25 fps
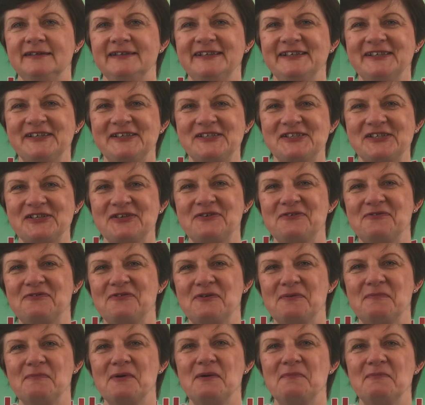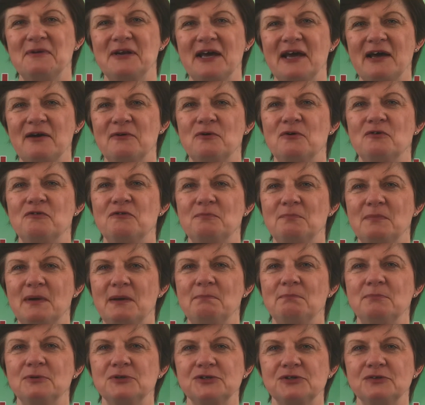Consider for a moment how often
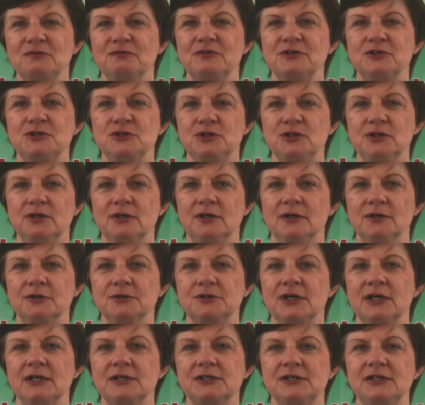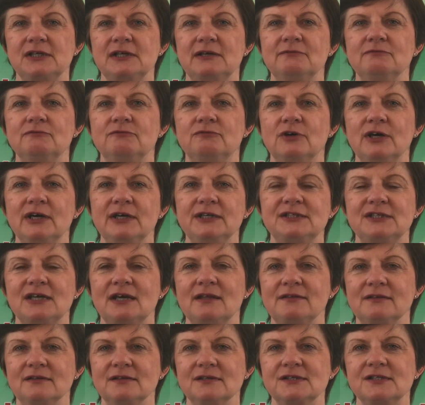members of the church actually invite
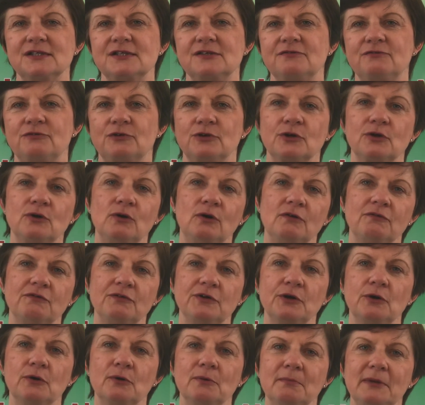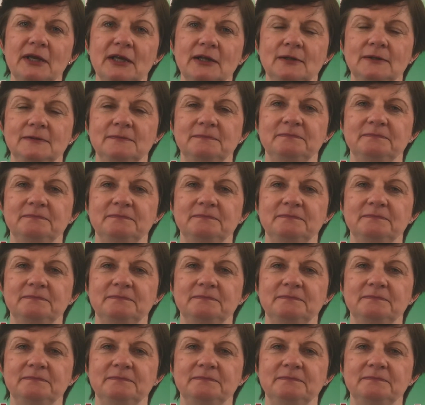others for a coffee or a meal.